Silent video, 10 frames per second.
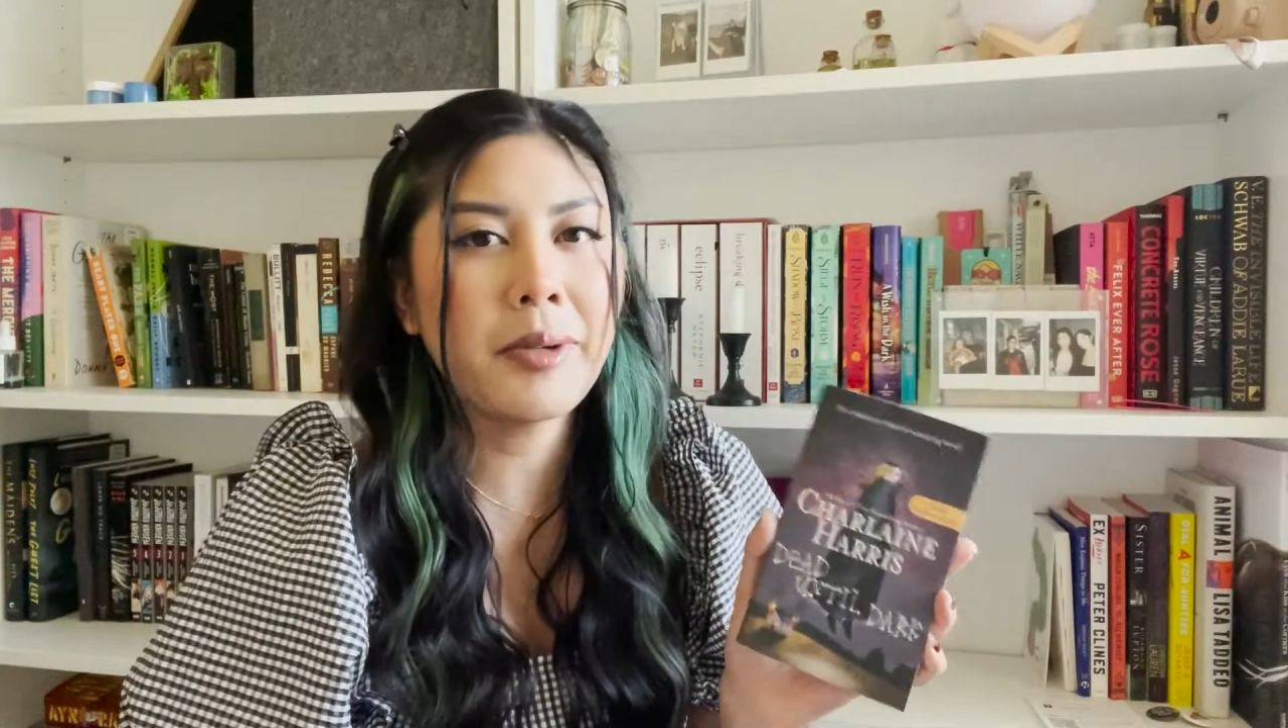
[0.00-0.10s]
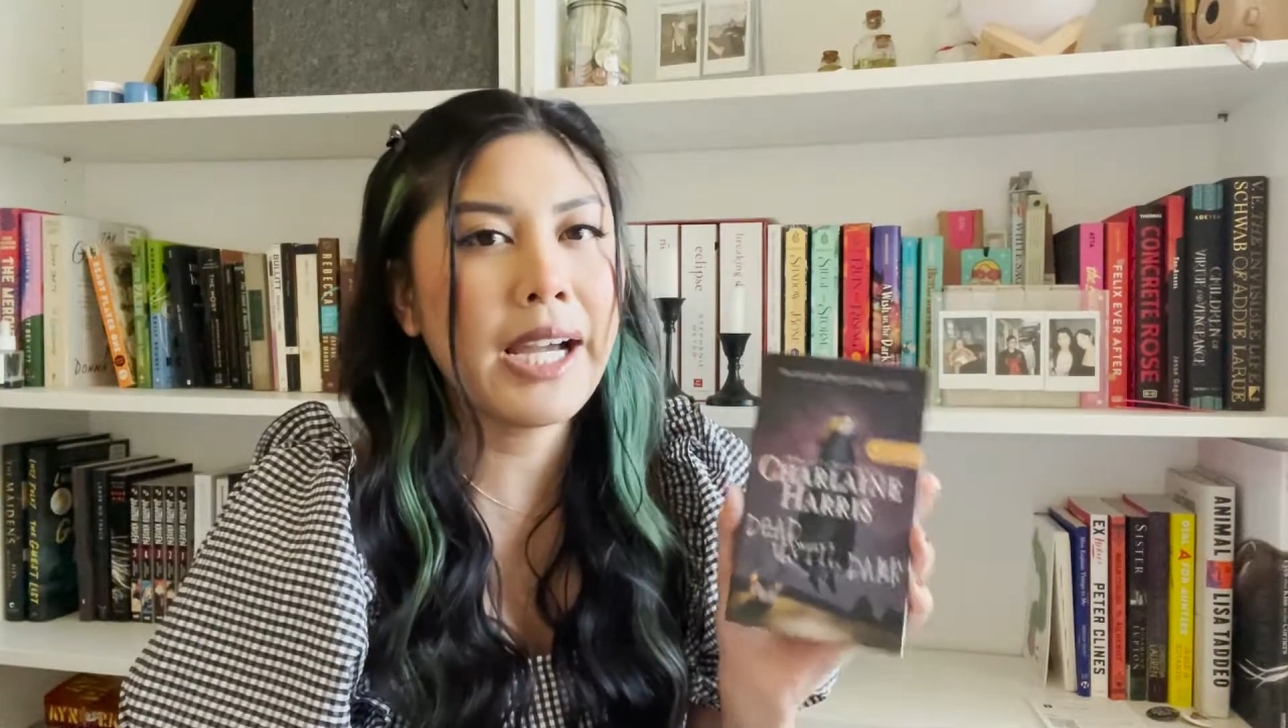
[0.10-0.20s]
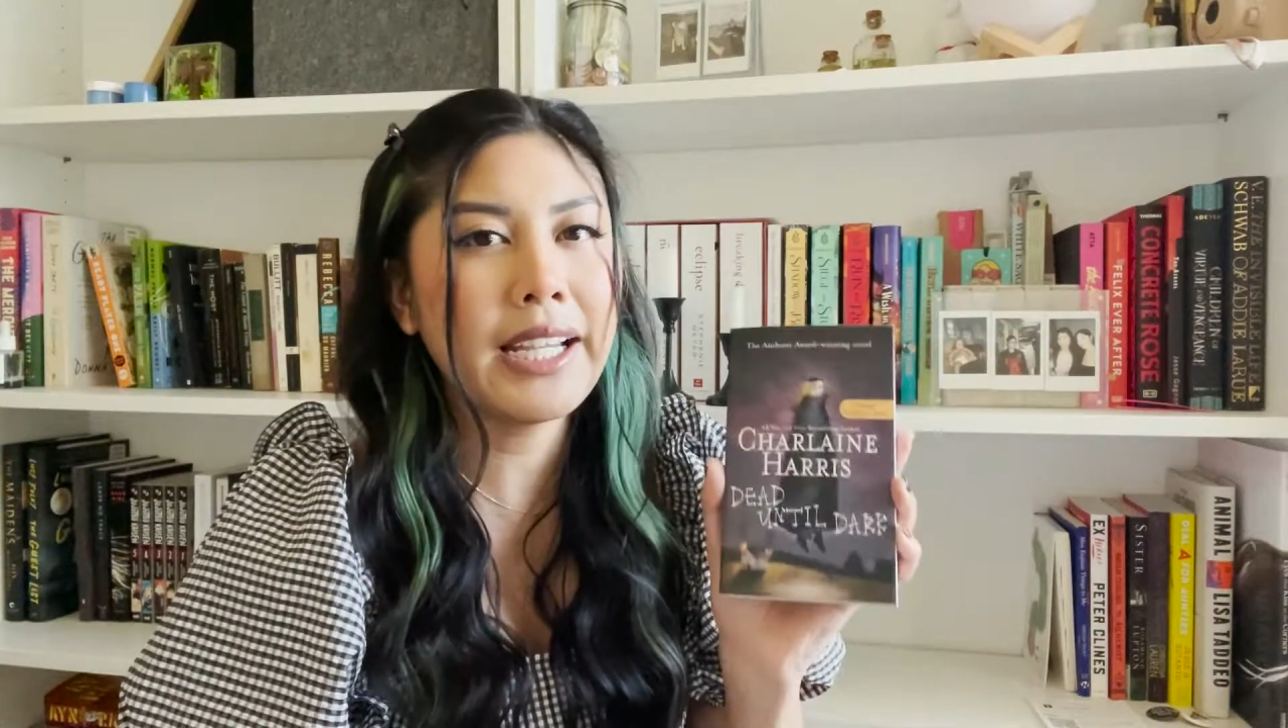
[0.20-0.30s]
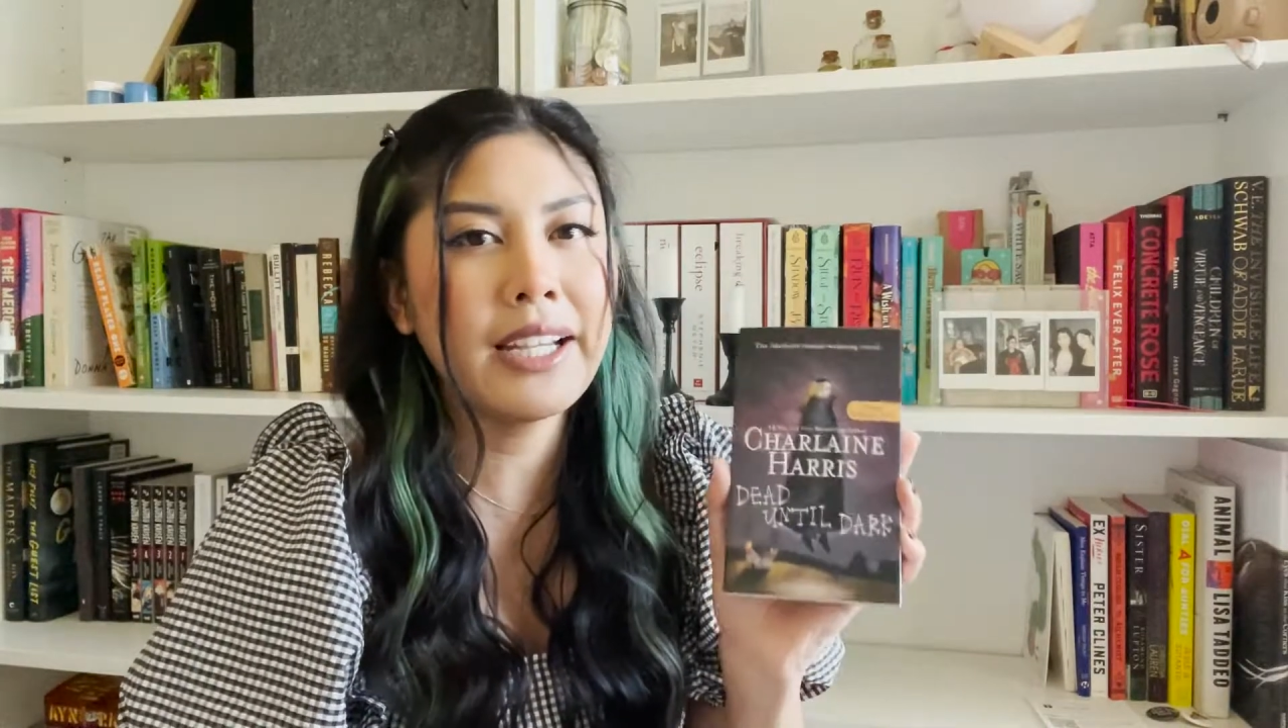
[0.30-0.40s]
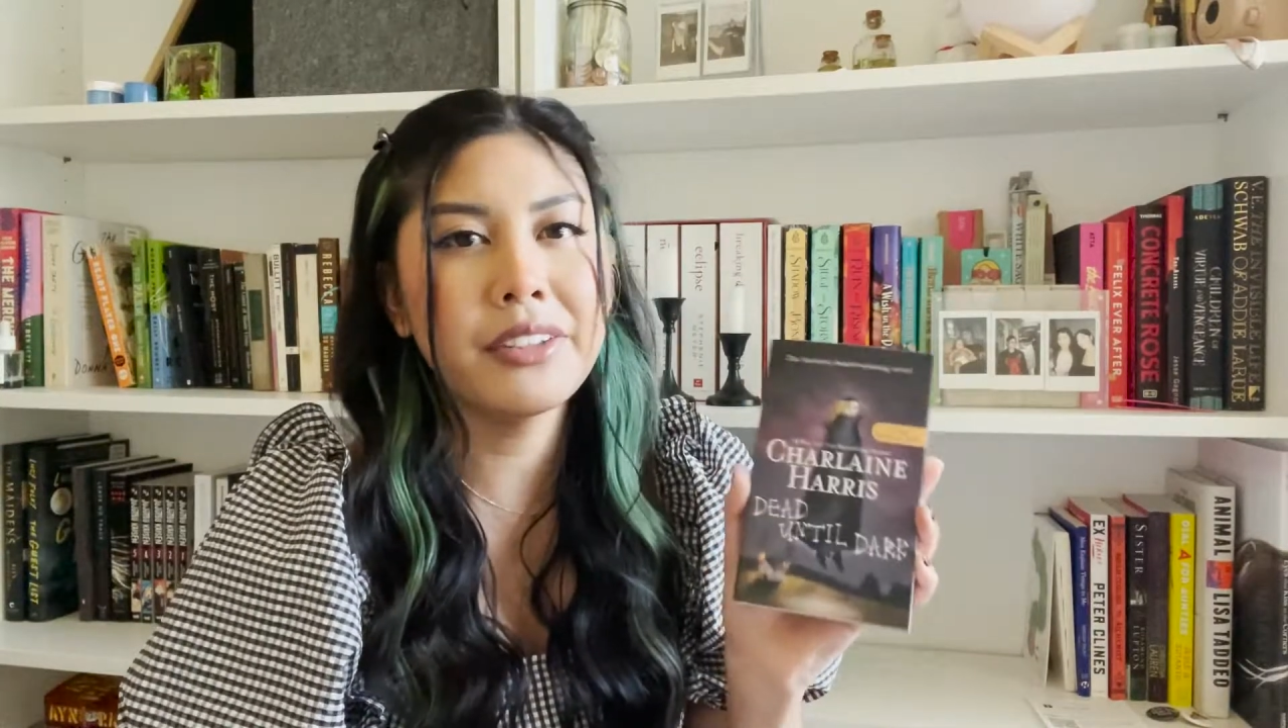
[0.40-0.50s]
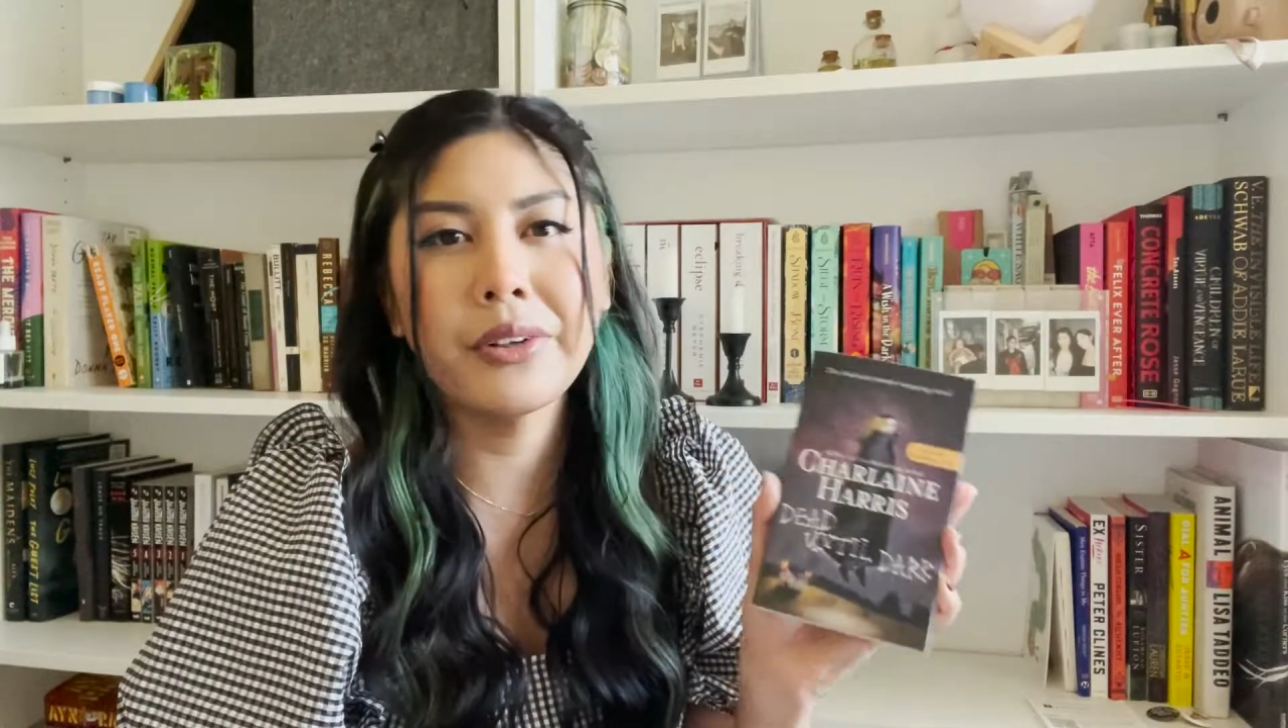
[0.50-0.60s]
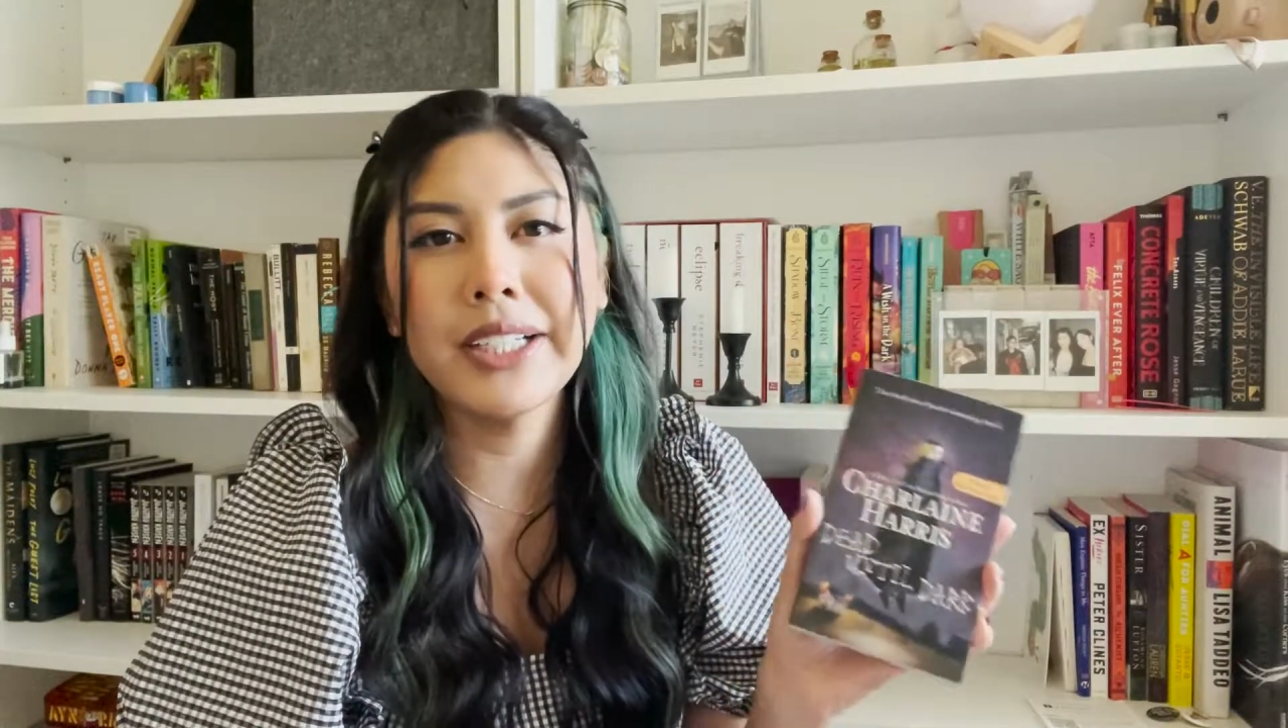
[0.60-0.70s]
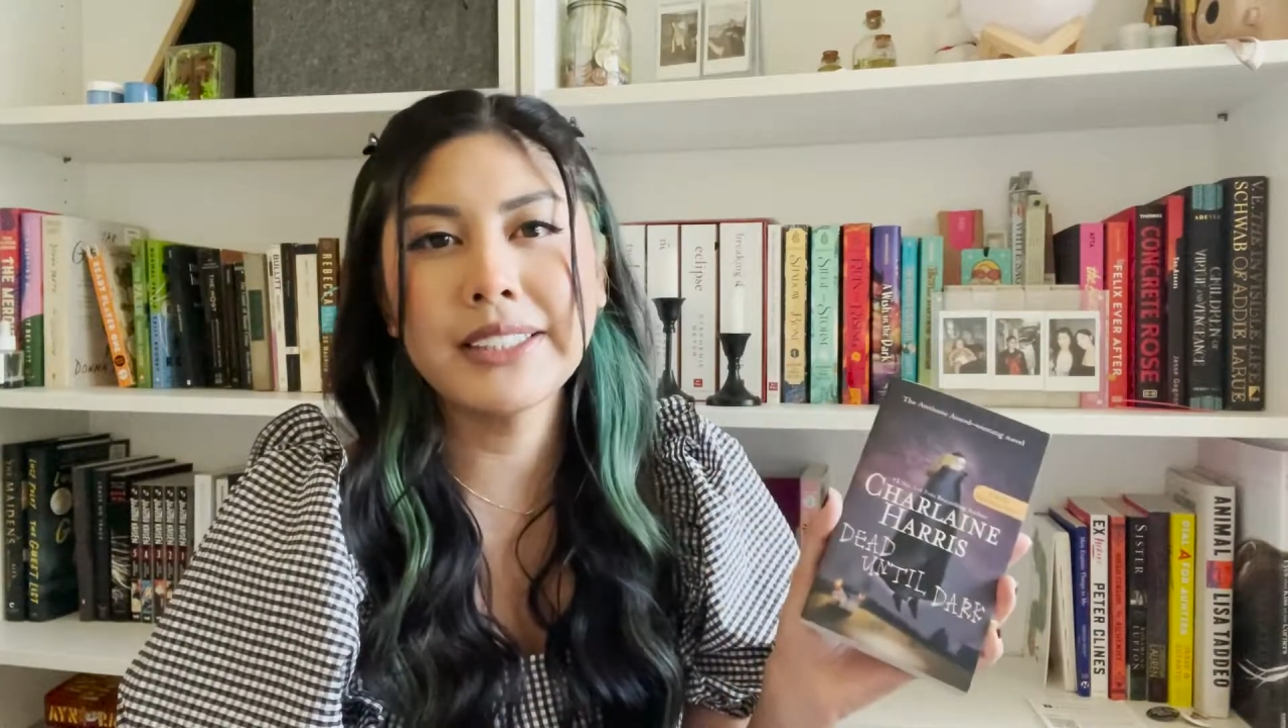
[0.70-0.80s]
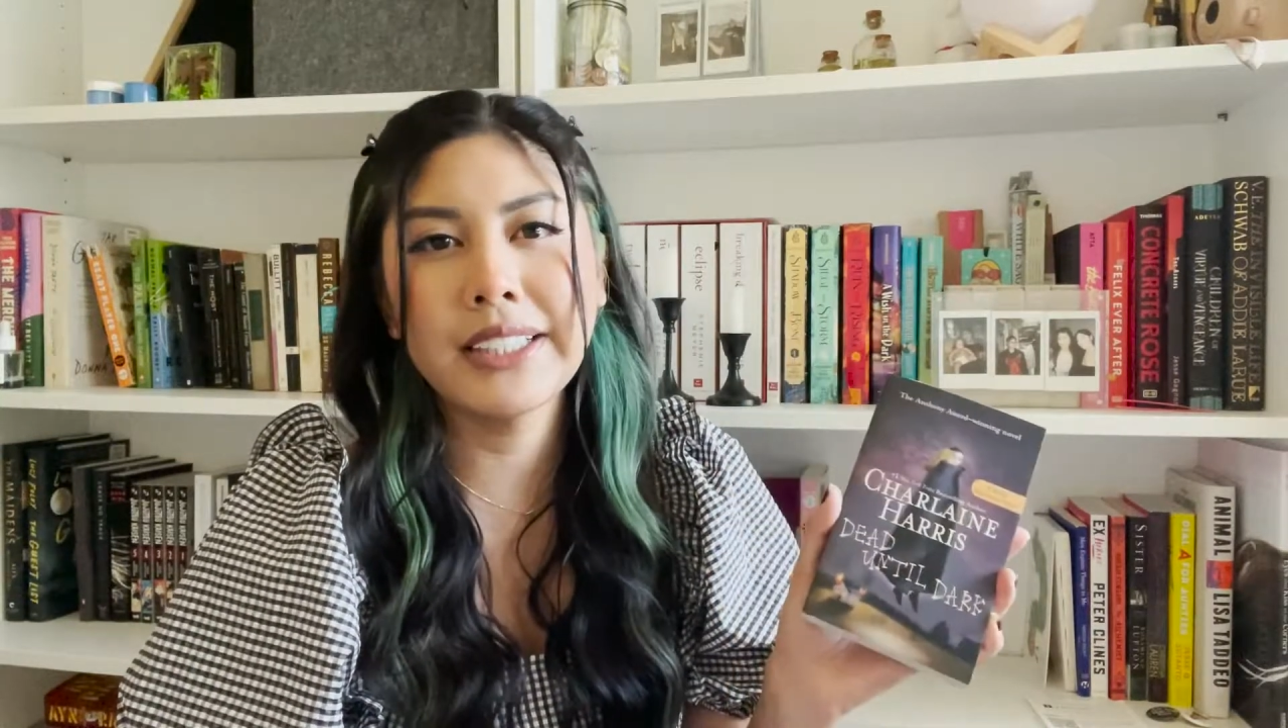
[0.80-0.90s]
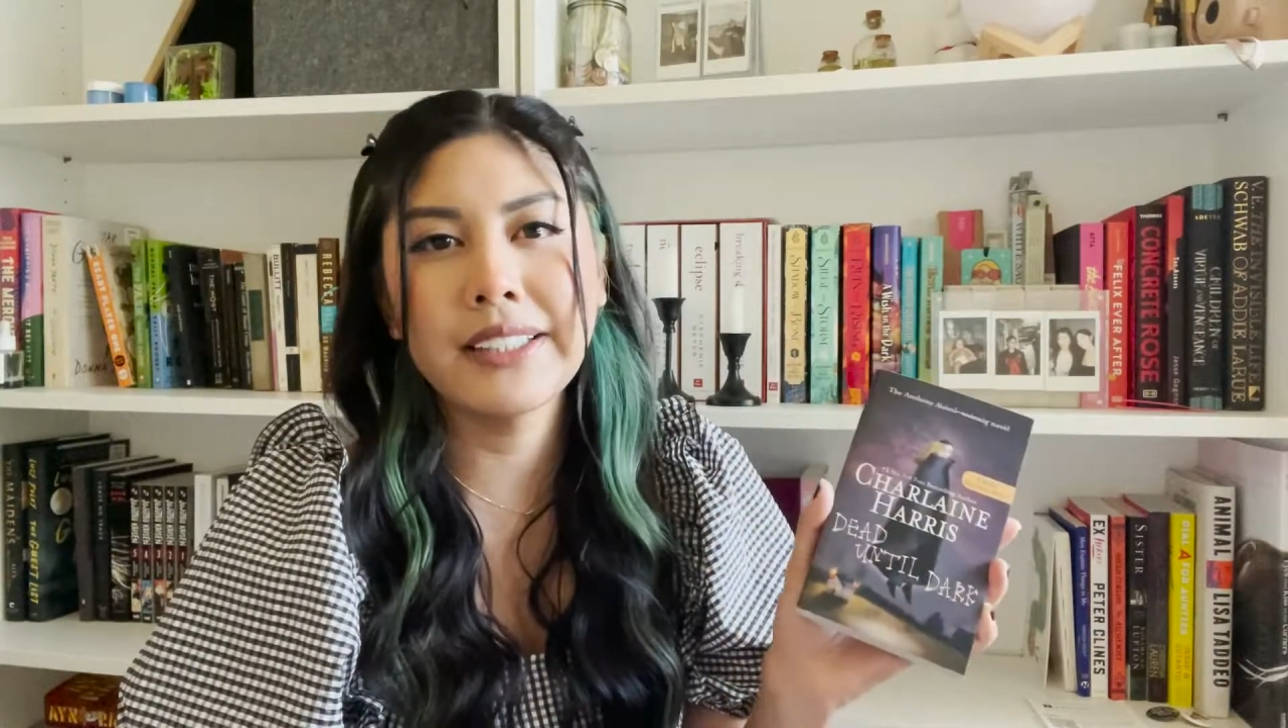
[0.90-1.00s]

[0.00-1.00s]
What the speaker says: I had no idea